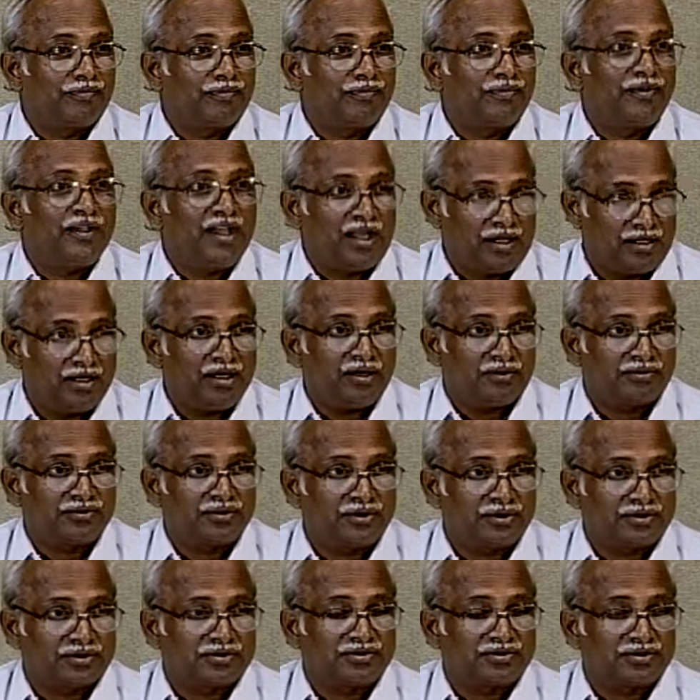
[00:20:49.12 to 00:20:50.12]
Yeah, of
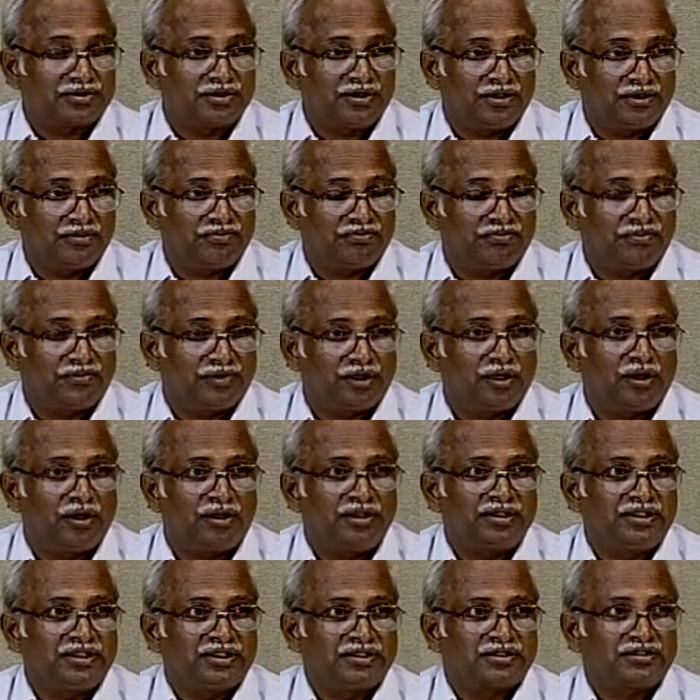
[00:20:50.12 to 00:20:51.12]
course,
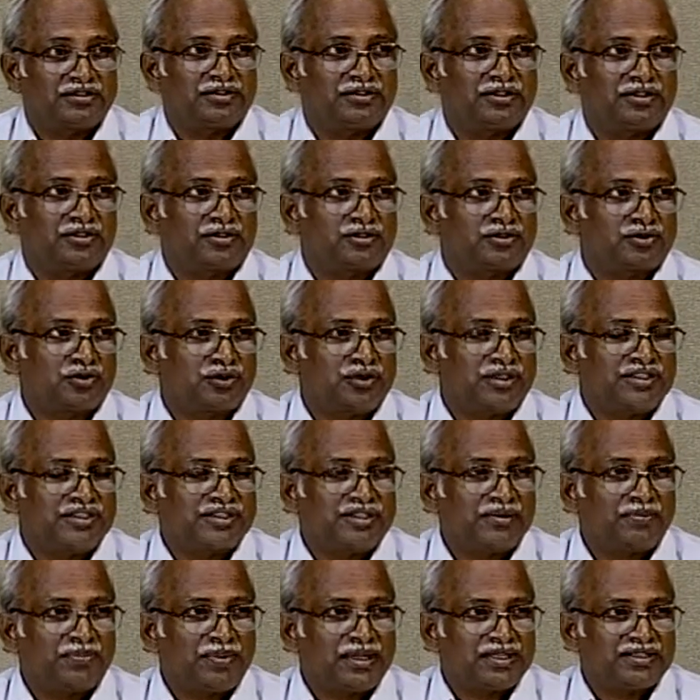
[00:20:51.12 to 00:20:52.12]
the storage
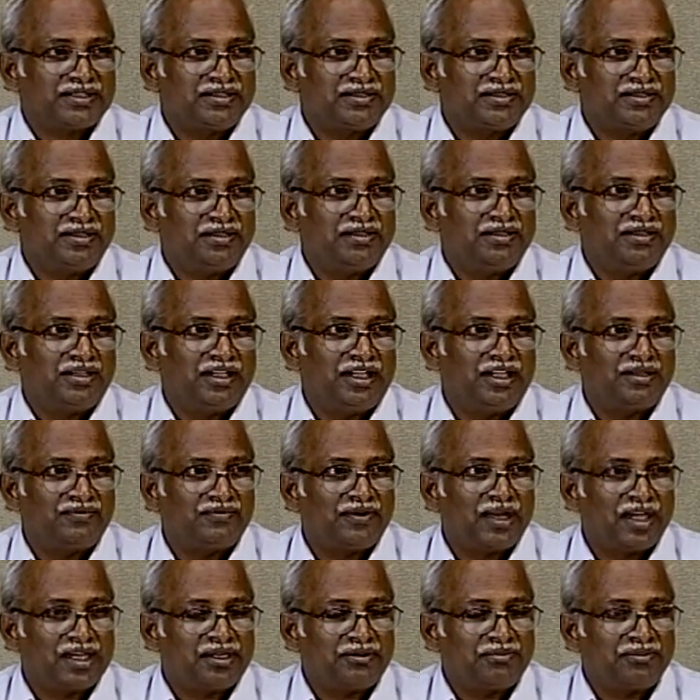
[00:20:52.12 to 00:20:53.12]
capacity, the
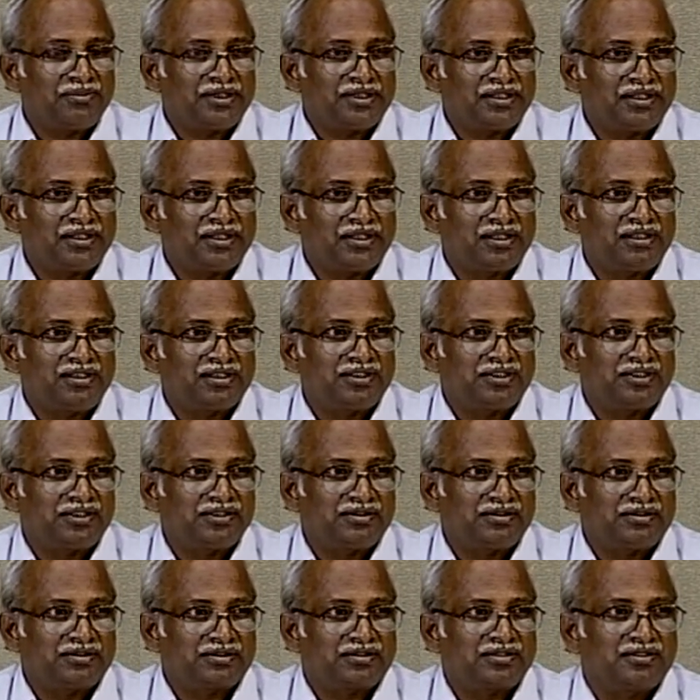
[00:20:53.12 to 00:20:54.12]
environmental
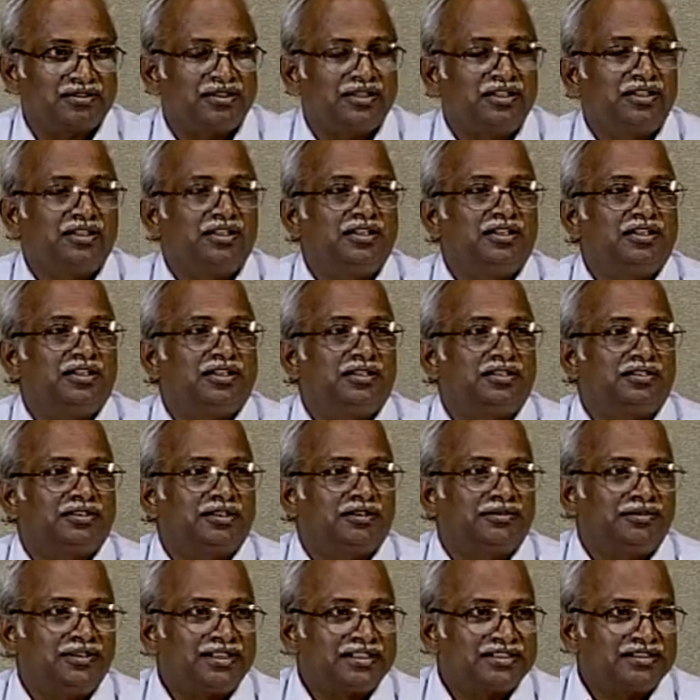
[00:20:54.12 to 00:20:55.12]
conditions, the
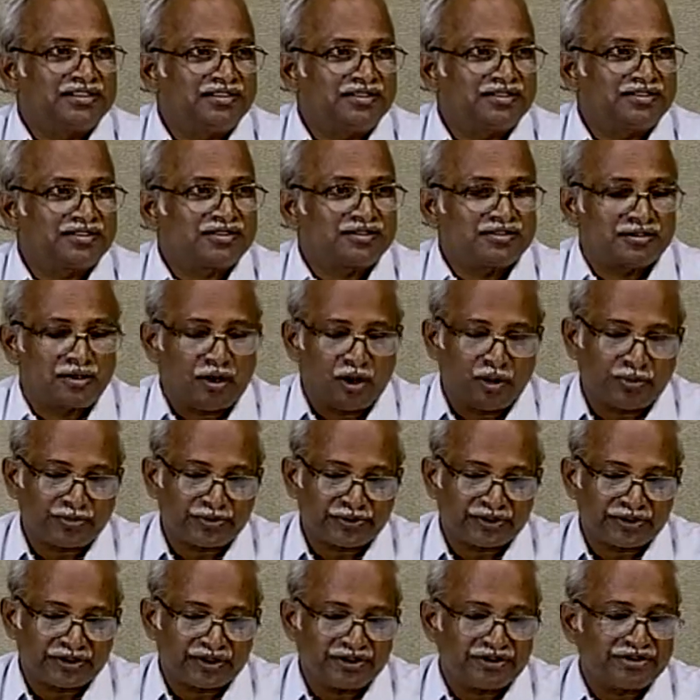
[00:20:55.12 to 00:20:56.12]
vessels
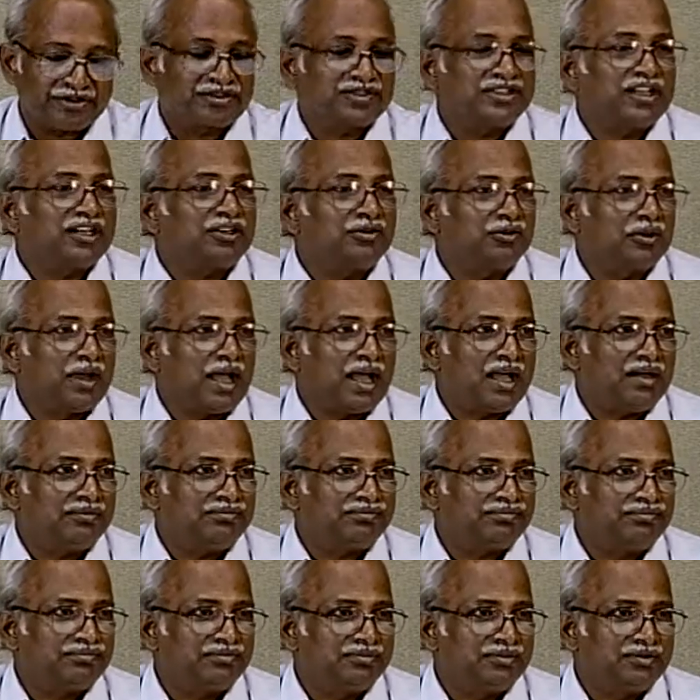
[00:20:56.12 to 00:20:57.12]
options that you have,
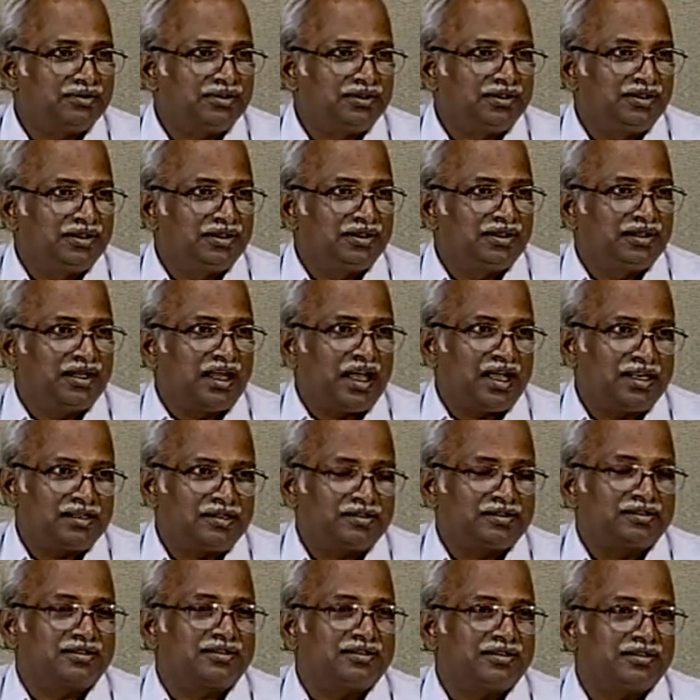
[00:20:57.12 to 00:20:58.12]
and
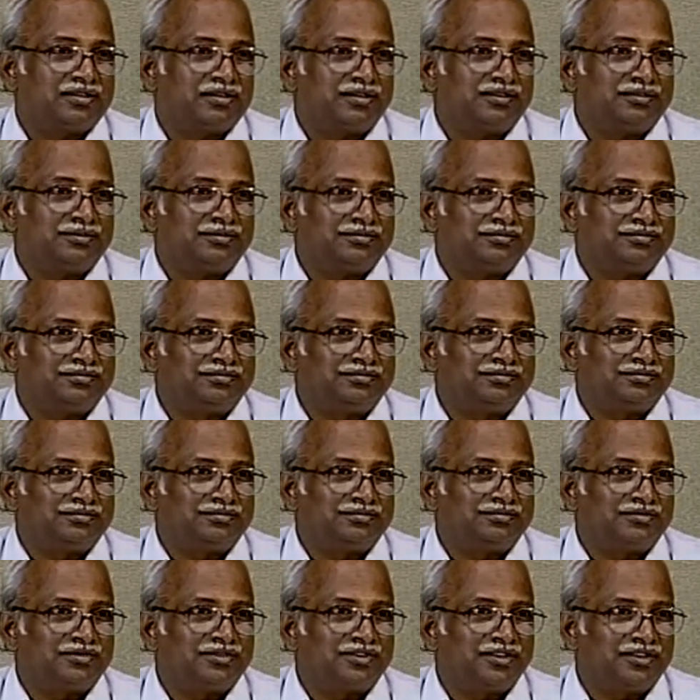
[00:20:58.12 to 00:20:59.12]

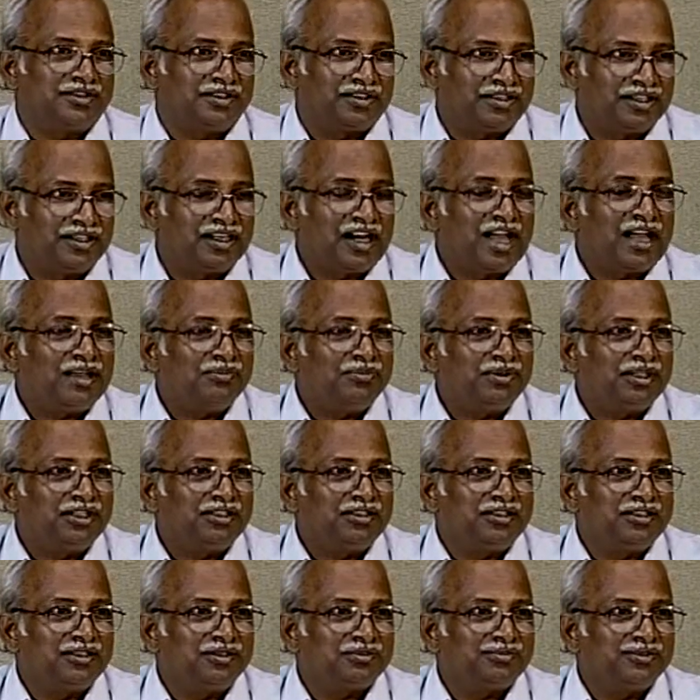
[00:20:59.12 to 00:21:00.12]

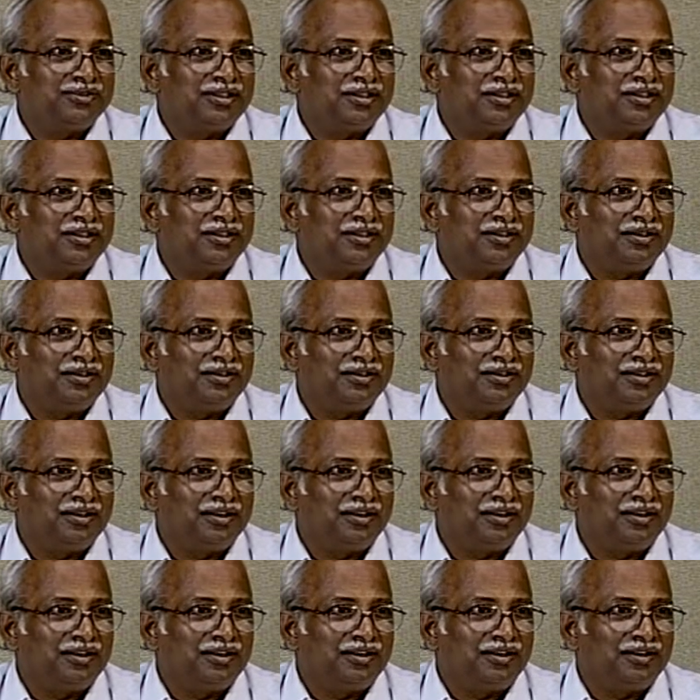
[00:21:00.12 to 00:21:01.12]
reliability of the
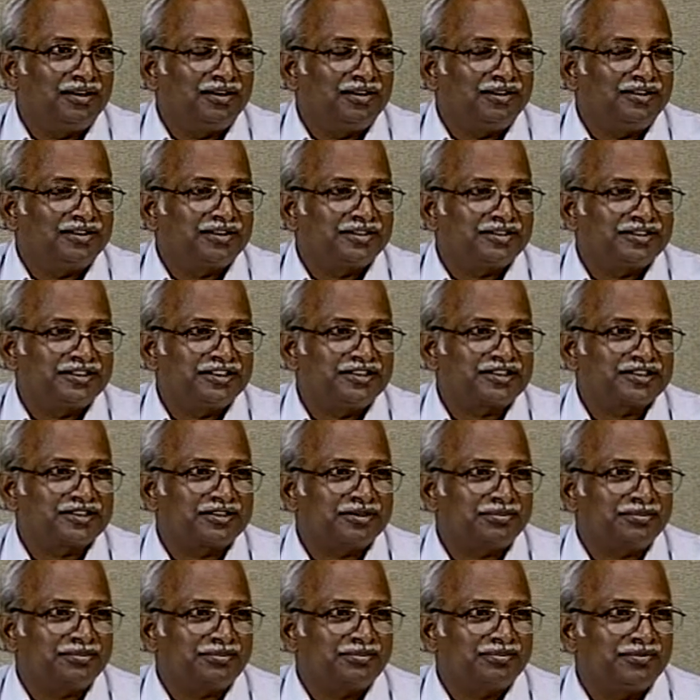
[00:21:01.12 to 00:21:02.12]

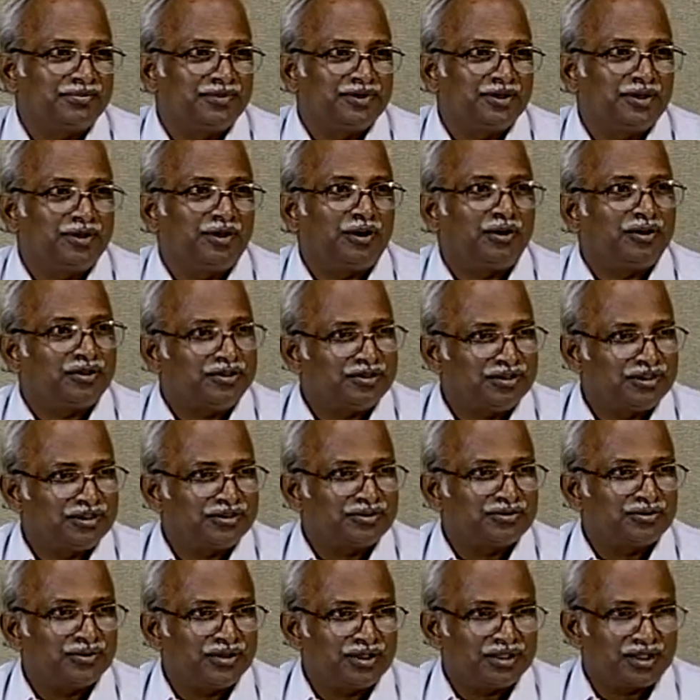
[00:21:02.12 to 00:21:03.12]
system, all these
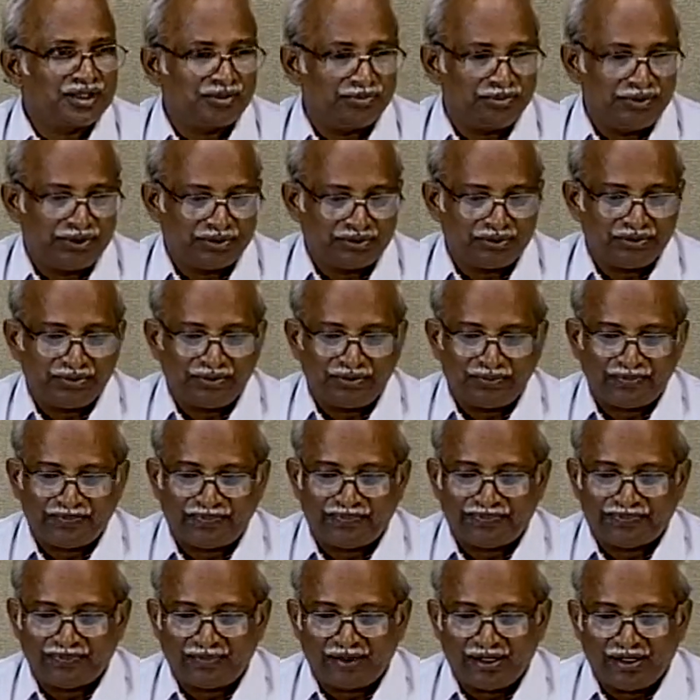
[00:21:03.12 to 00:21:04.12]
will come into
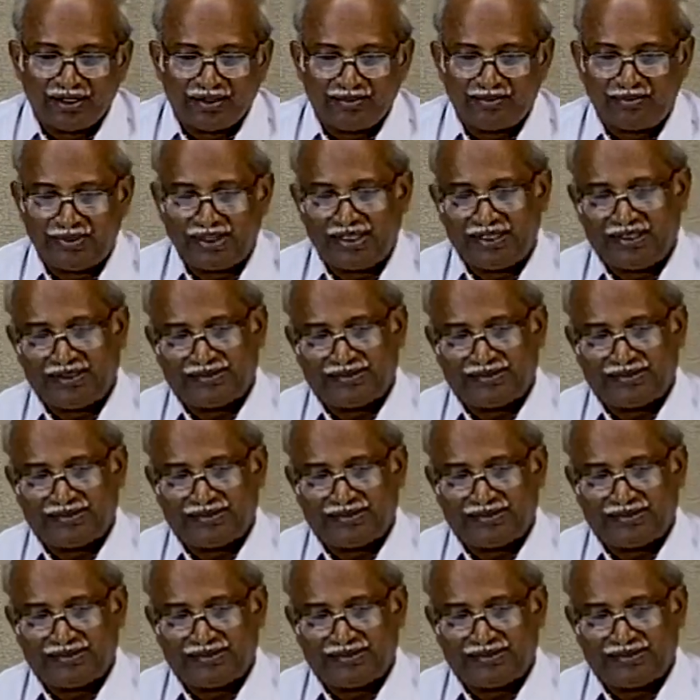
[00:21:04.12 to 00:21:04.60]
play.